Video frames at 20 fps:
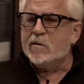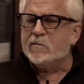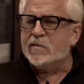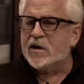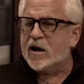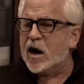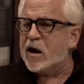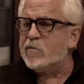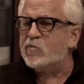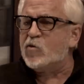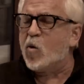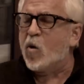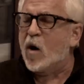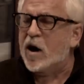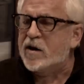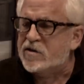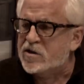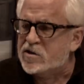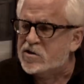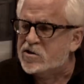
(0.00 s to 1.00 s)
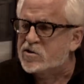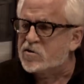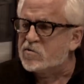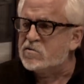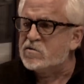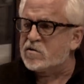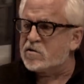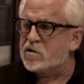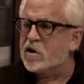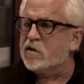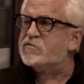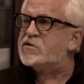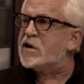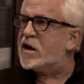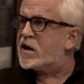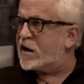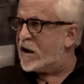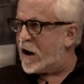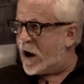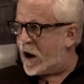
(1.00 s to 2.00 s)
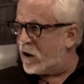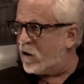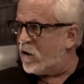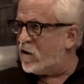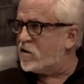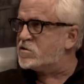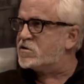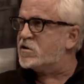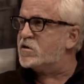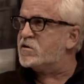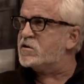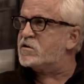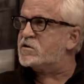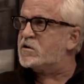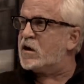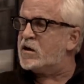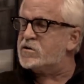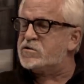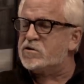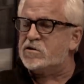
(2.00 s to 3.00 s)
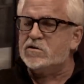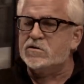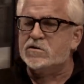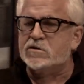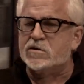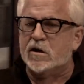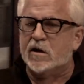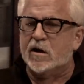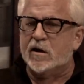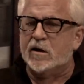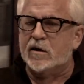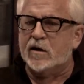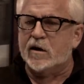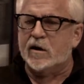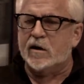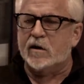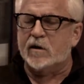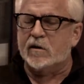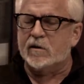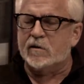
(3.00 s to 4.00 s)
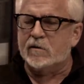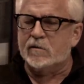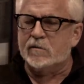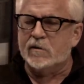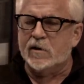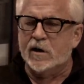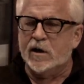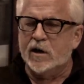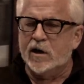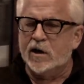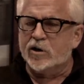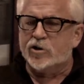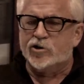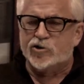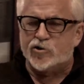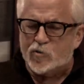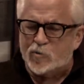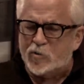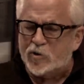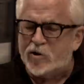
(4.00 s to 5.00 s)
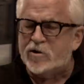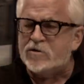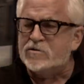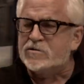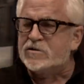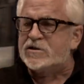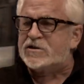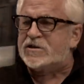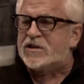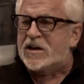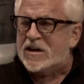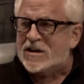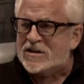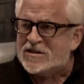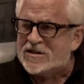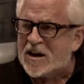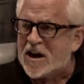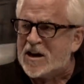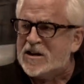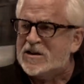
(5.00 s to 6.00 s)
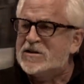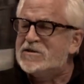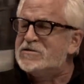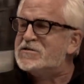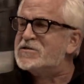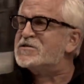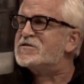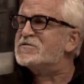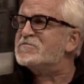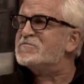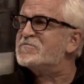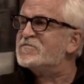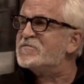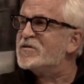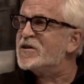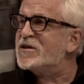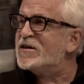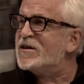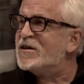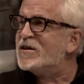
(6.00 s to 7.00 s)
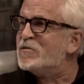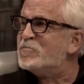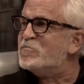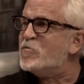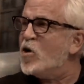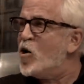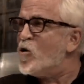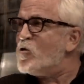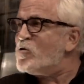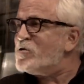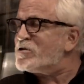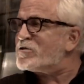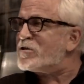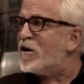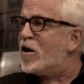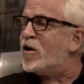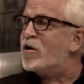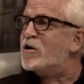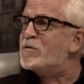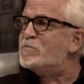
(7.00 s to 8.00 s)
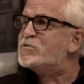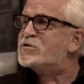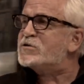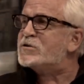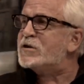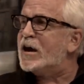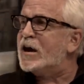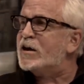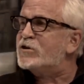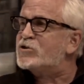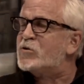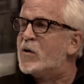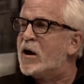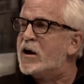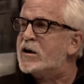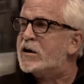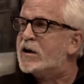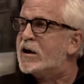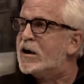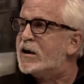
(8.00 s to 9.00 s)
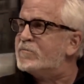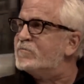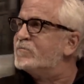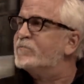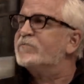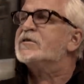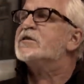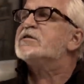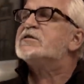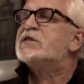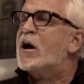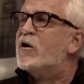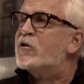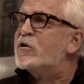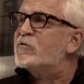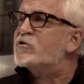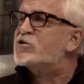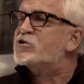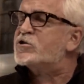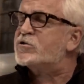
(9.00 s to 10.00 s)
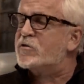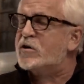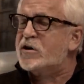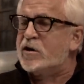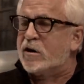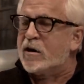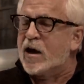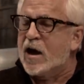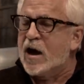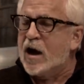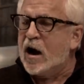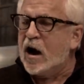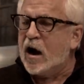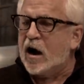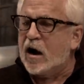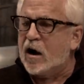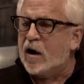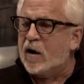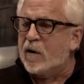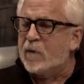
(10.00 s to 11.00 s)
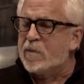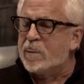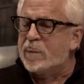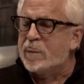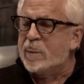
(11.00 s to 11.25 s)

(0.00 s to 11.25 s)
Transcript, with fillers: became quite the student of taking analog synthesizers, uh, uh, Jupiters, CS80s, Moogs, ARPs, and trying to get the sound of a string. Uh,